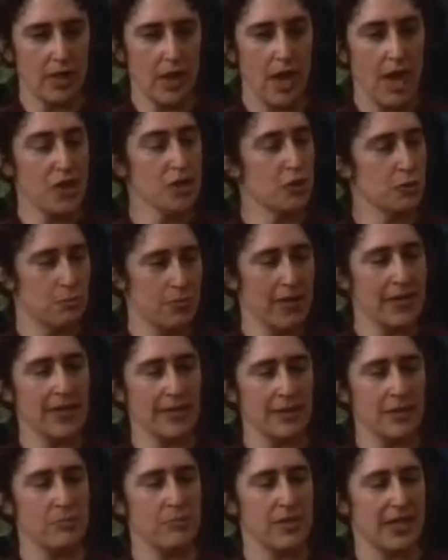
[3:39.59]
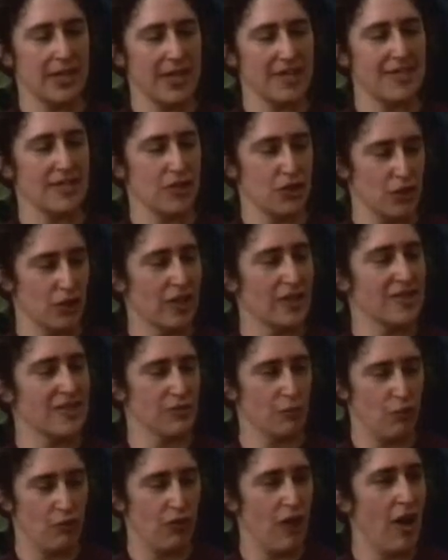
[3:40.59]
underbidding them because it took us
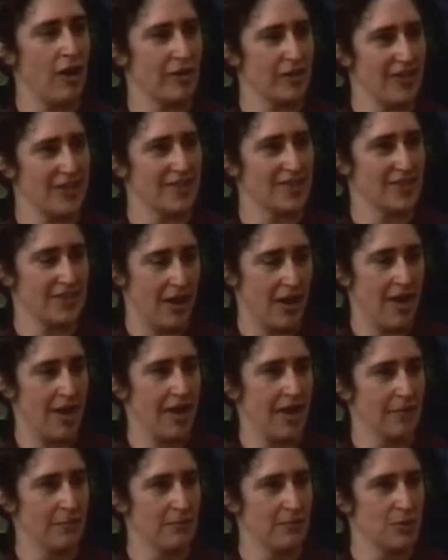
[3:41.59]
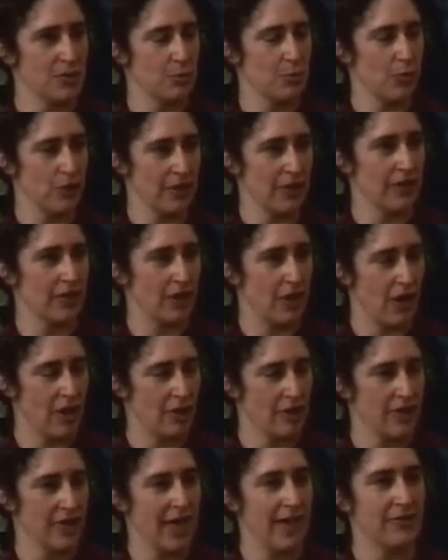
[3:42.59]
far less time to put in a
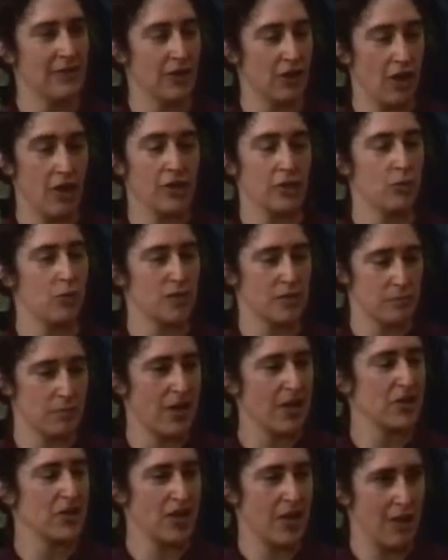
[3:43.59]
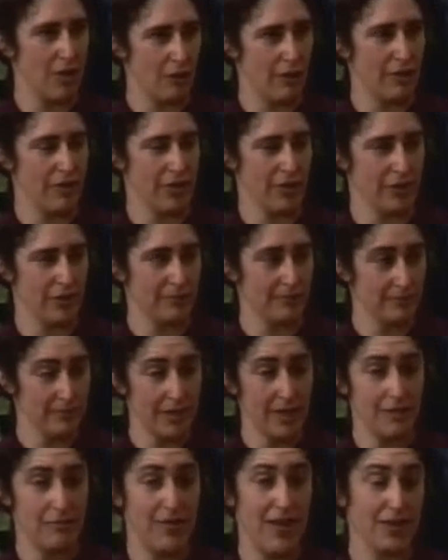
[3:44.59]
garden, and the garden was much healthier.
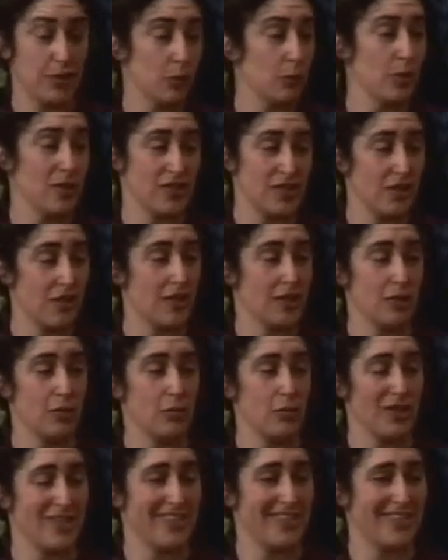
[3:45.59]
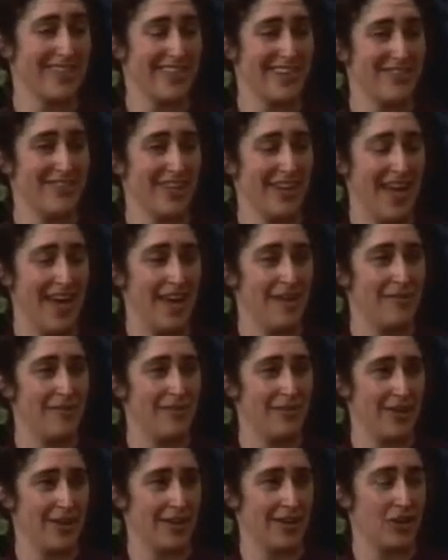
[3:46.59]
In fact, when we started, we didn't even have
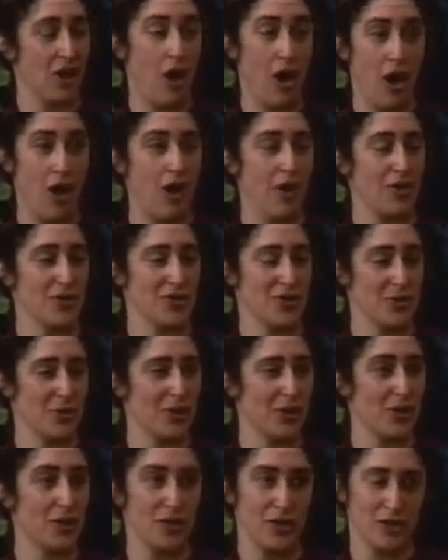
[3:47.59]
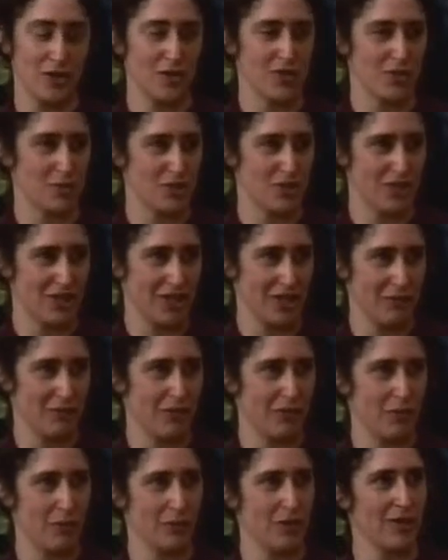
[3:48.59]
a car, so we couldn't use
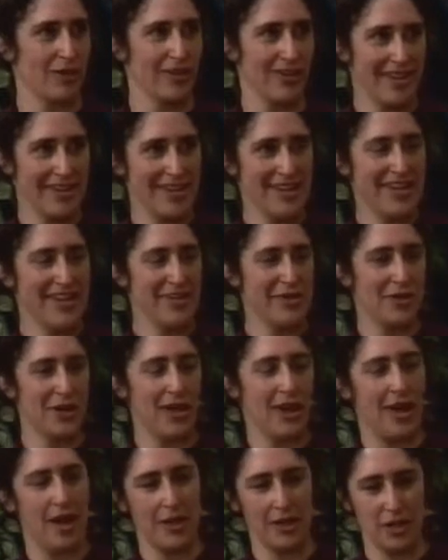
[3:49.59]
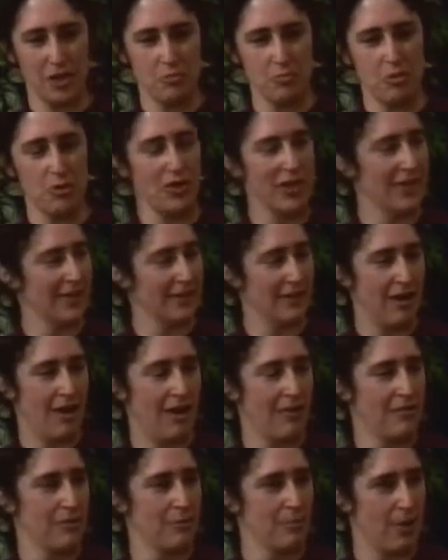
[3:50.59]
machinery. We were commuting
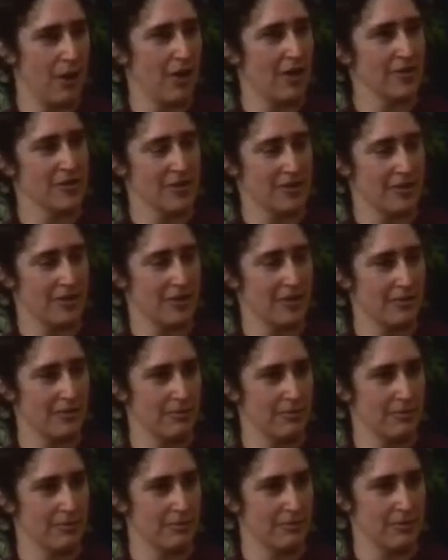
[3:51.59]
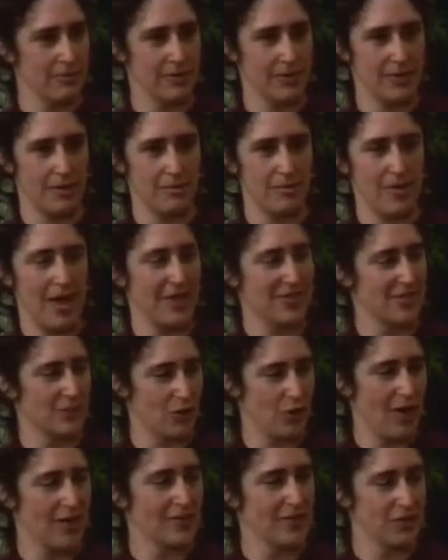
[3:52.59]
on the BART, the mass
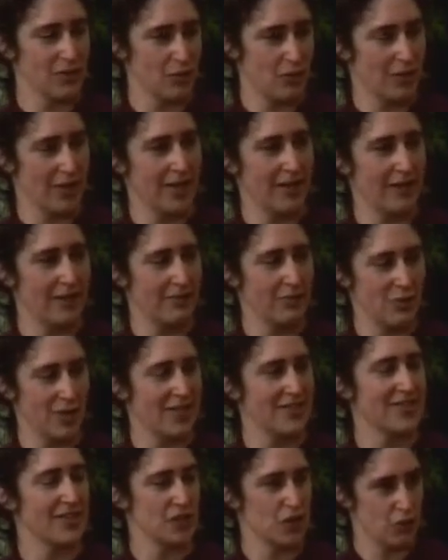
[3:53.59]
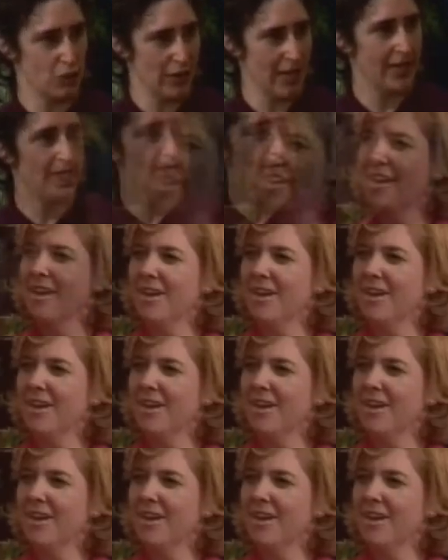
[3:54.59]
transit train.